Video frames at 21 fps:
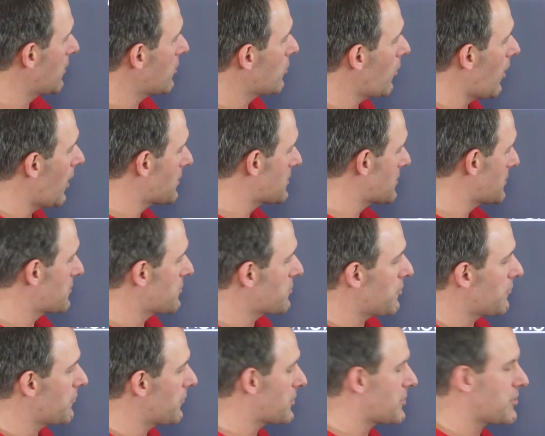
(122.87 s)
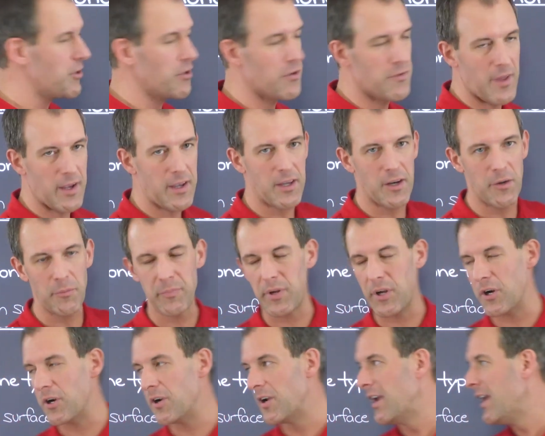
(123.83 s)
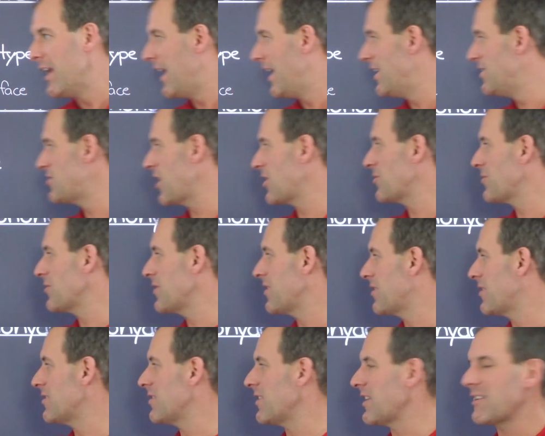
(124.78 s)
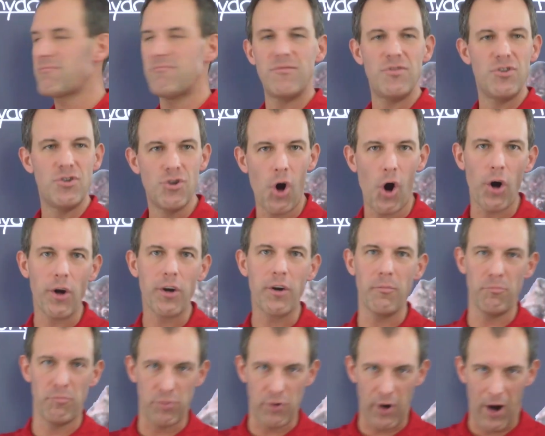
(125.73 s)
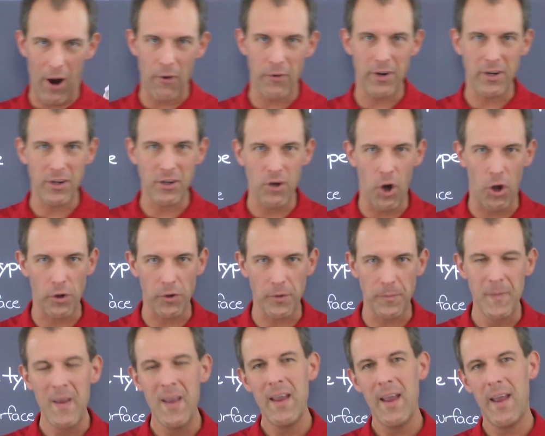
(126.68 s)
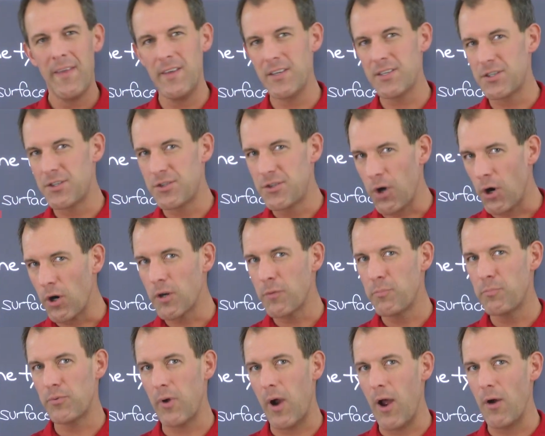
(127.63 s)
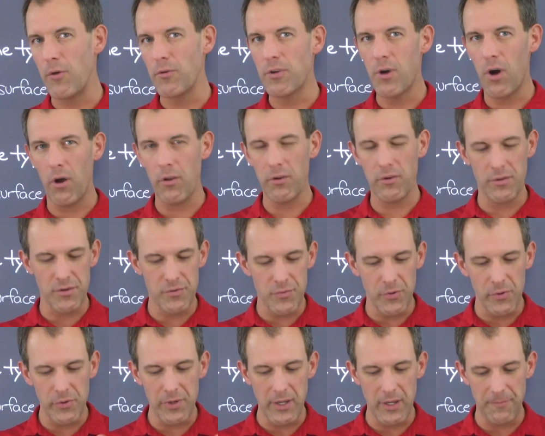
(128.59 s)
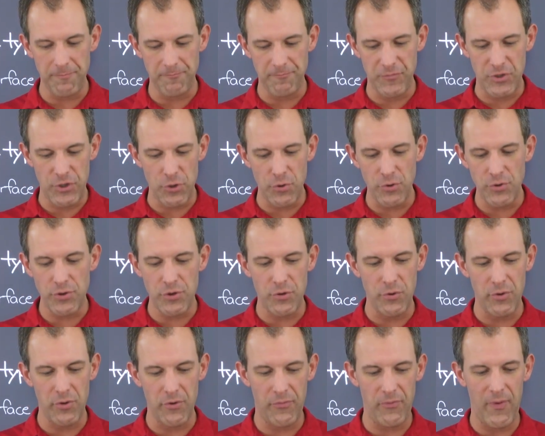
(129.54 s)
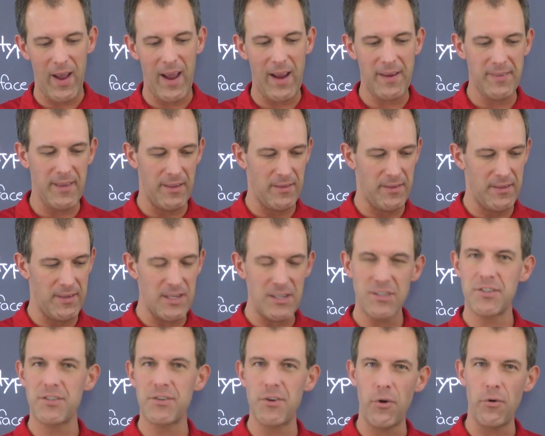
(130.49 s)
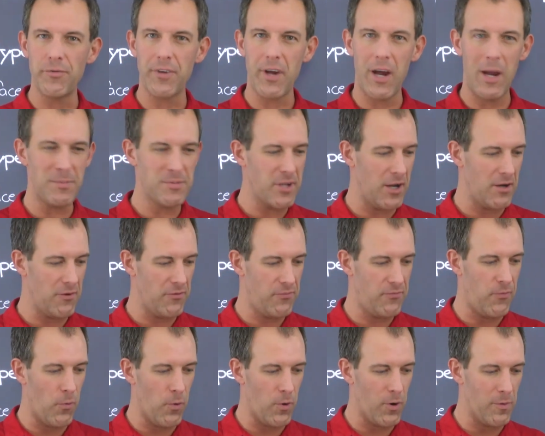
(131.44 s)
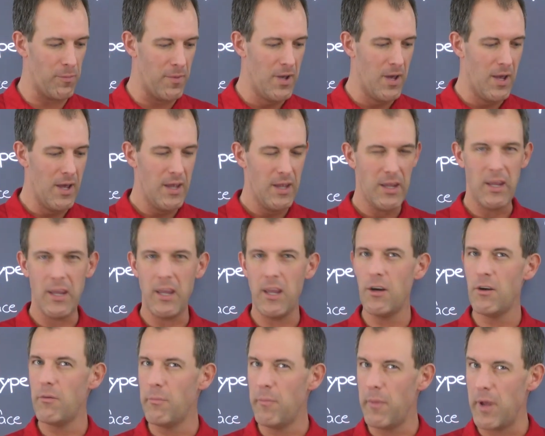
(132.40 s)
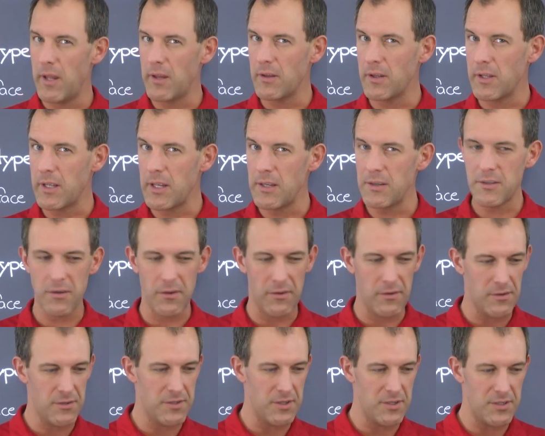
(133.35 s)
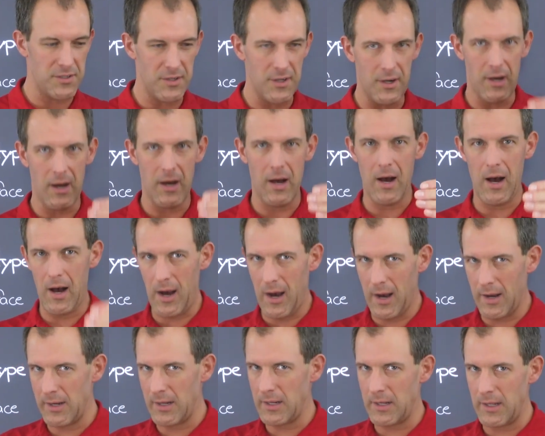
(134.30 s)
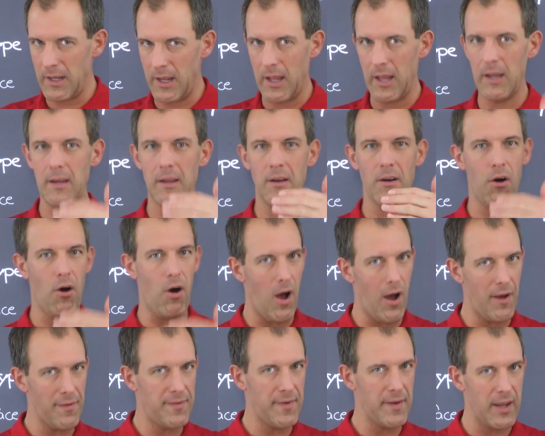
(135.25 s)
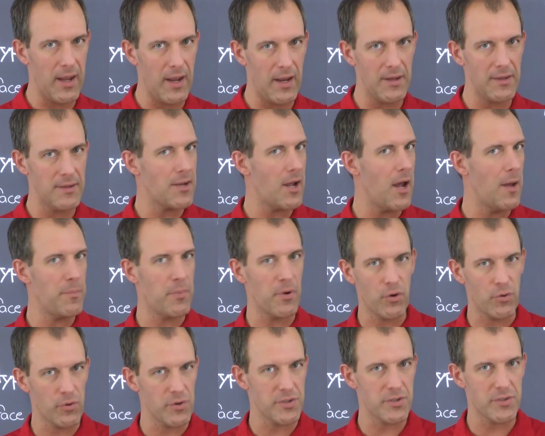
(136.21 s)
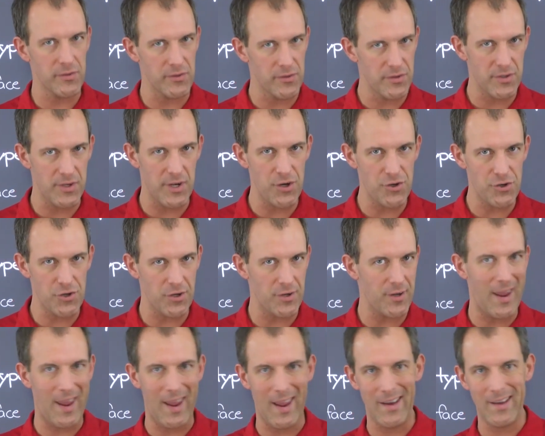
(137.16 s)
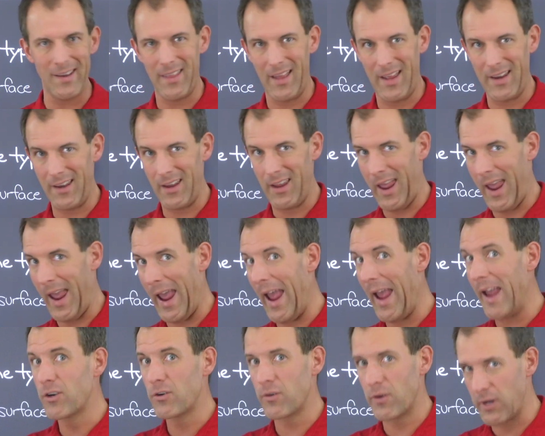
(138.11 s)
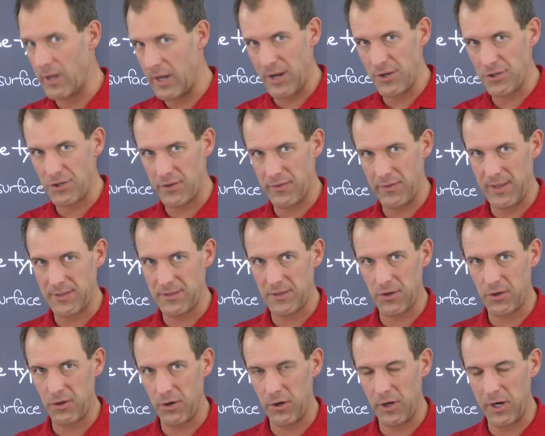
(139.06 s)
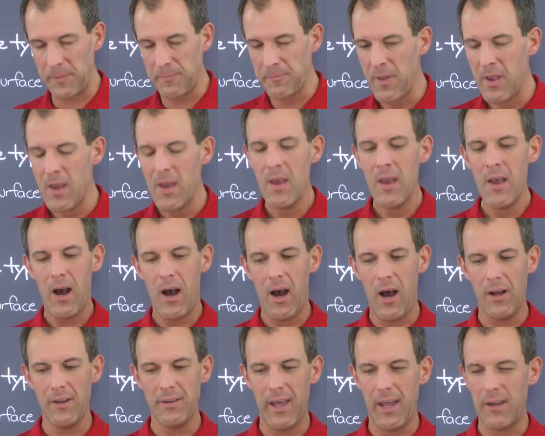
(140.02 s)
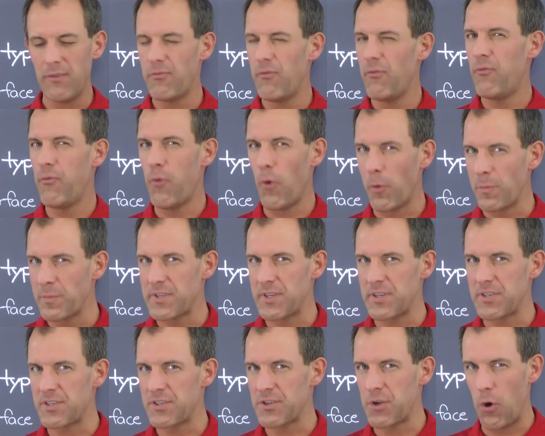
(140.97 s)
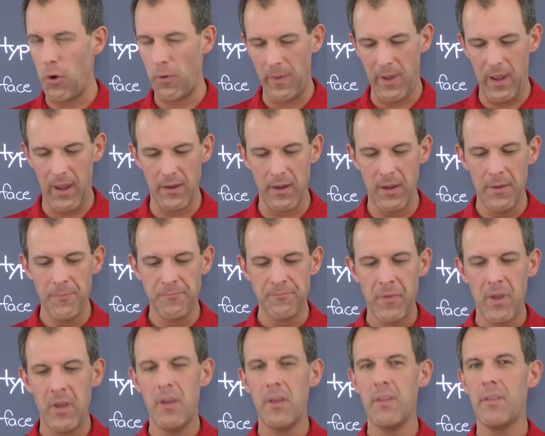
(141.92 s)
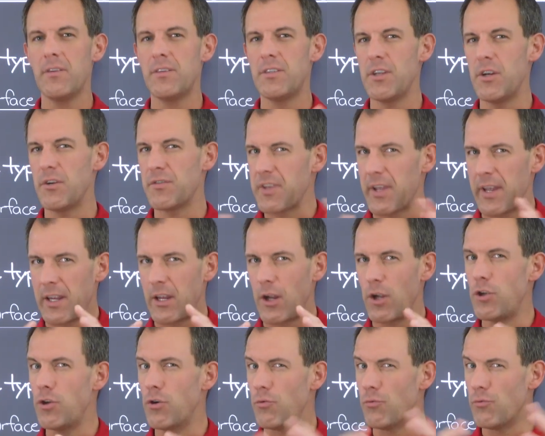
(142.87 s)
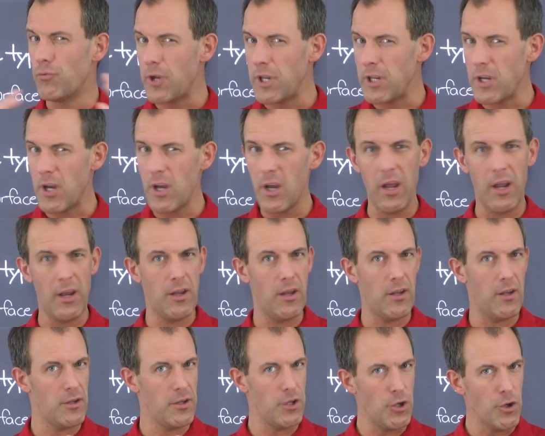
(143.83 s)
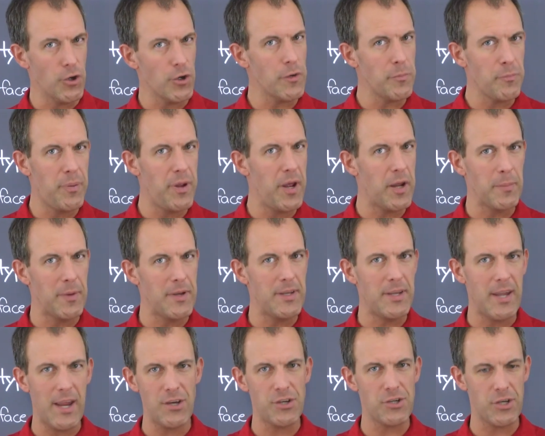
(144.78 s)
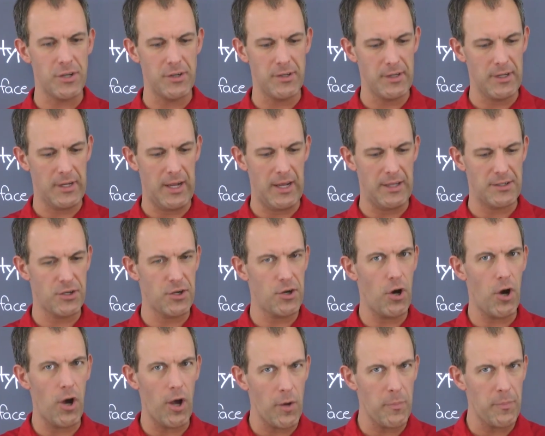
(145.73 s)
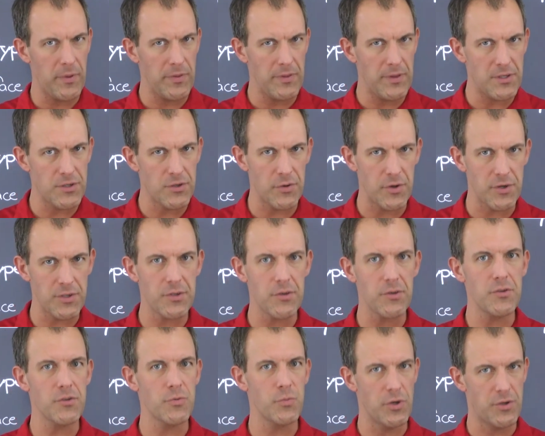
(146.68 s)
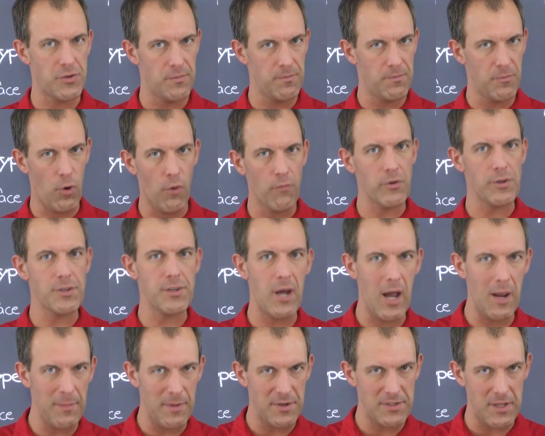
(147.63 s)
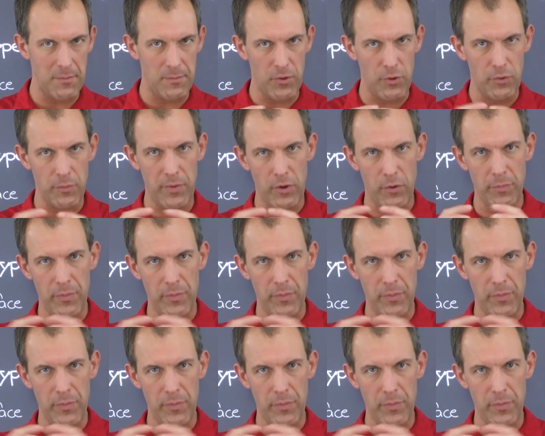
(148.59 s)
across the surface here that can appear, and generally they're like dark brown in color. And this dark brown color is really due to the fact that these stone types kind of form intermittently, so there's this on again, off again type of crystallization and then aggregation that's occurring that forms this stone. And there's like urea and the urine pigmentation gets caught up in these crystals, which over time as they build,